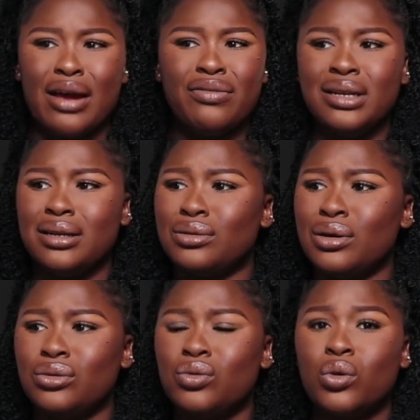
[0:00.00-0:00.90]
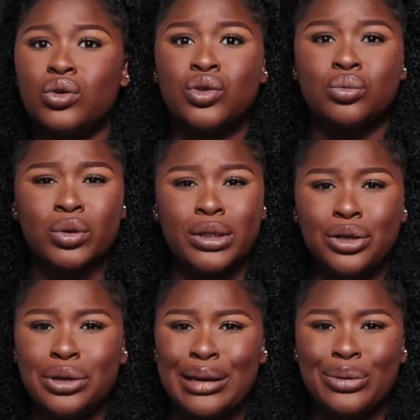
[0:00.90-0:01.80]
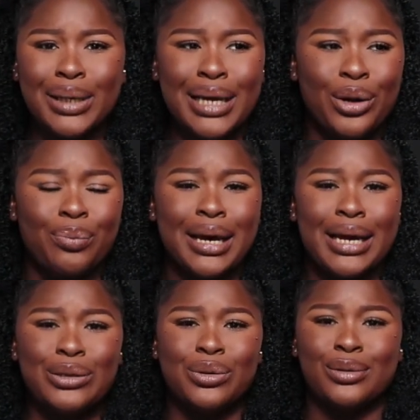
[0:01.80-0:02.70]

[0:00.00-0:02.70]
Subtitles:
Everything is going to go smoothly. You cannot hear your package